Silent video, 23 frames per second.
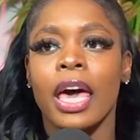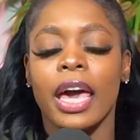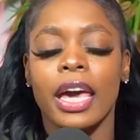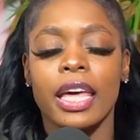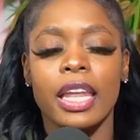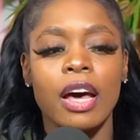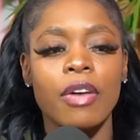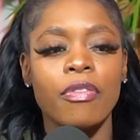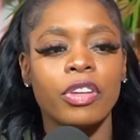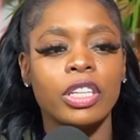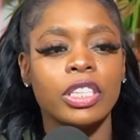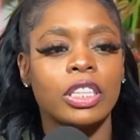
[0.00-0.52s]

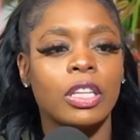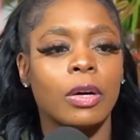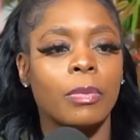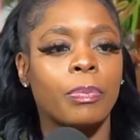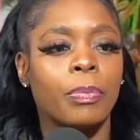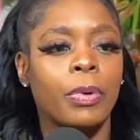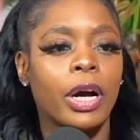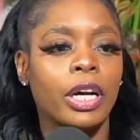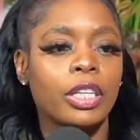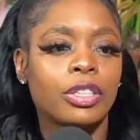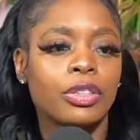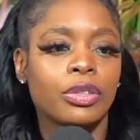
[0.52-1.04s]
And I feel like the
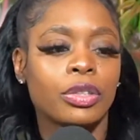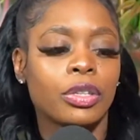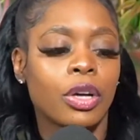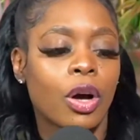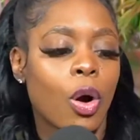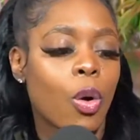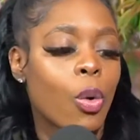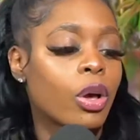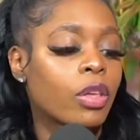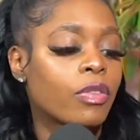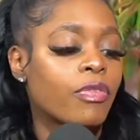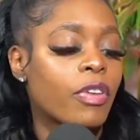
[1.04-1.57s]
pressure to
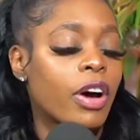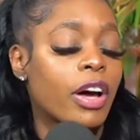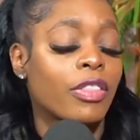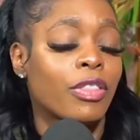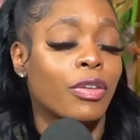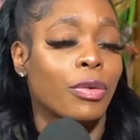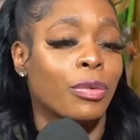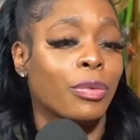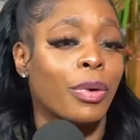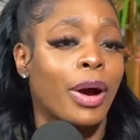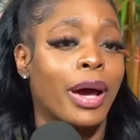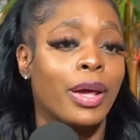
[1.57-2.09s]
always find
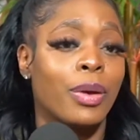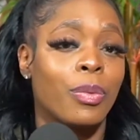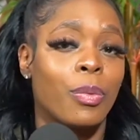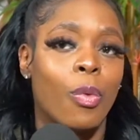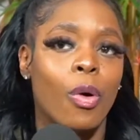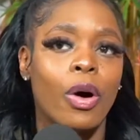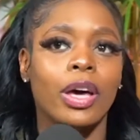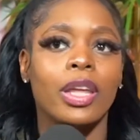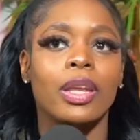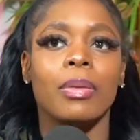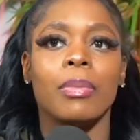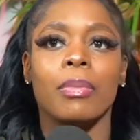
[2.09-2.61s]
the right
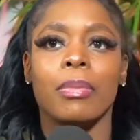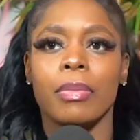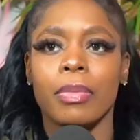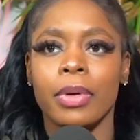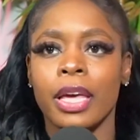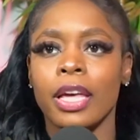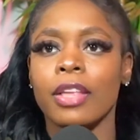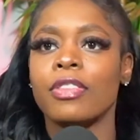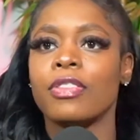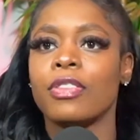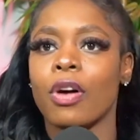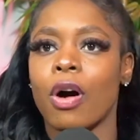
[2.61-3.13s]
one
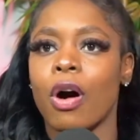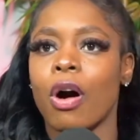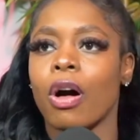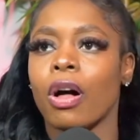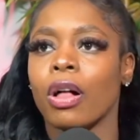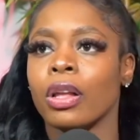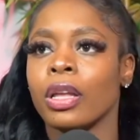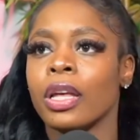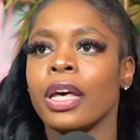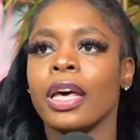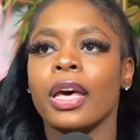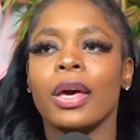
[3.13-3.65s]
gets
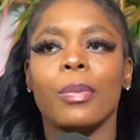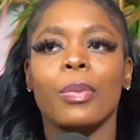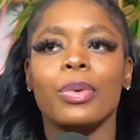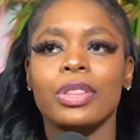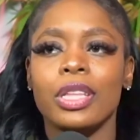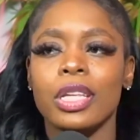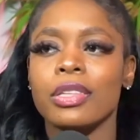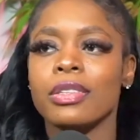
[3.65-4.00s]
y'all with these